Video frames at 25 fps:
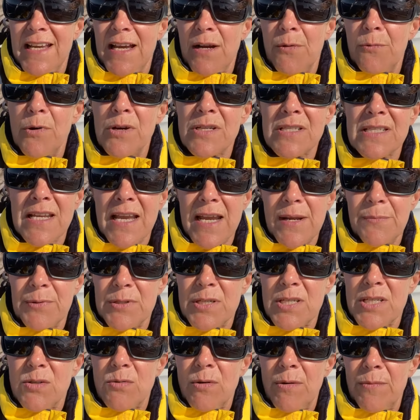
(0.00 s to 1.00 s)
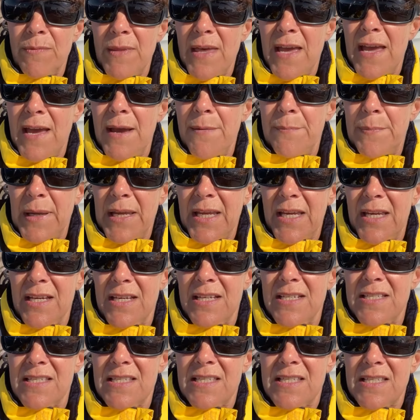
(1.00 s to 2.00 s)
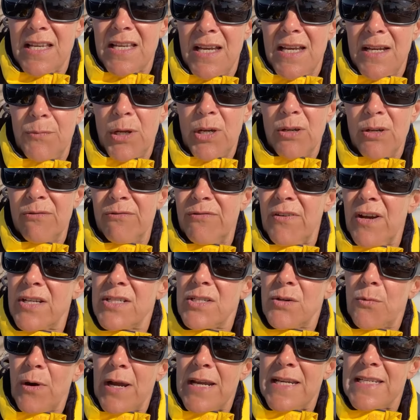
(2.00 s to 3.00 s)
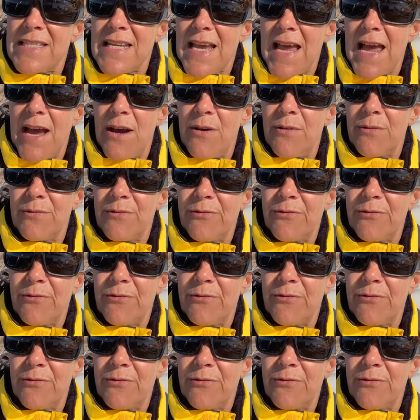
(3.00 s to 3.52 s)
I wasn't able to swim there because uh, we couldn't find a way down